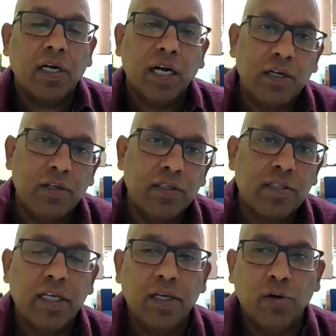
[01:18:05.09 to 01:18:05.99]

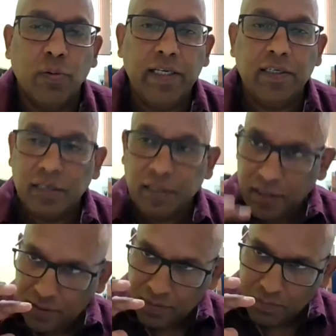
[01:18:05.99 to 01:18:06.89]
continuously innovate.
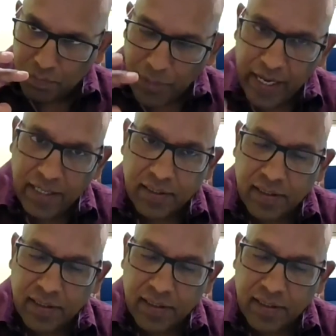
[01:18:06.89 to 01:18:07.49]
We